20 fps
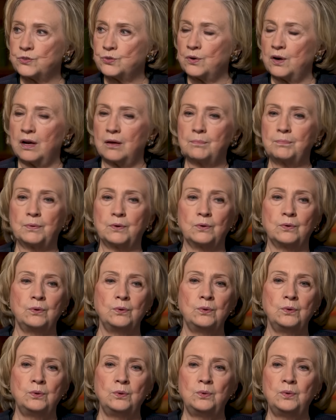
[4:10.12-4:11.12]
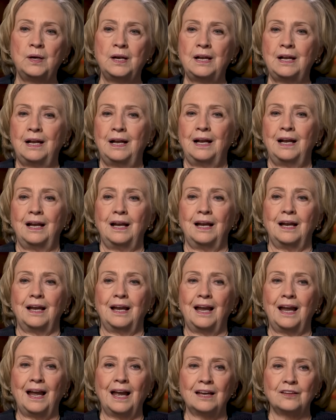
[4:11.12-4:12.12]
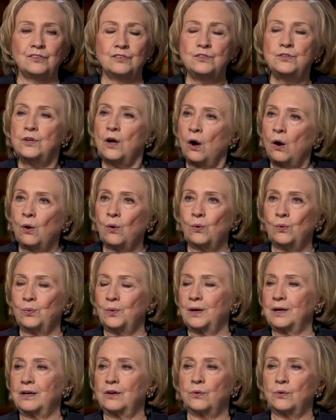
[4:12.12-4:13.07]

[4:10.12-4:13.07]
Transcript: Trump, who has no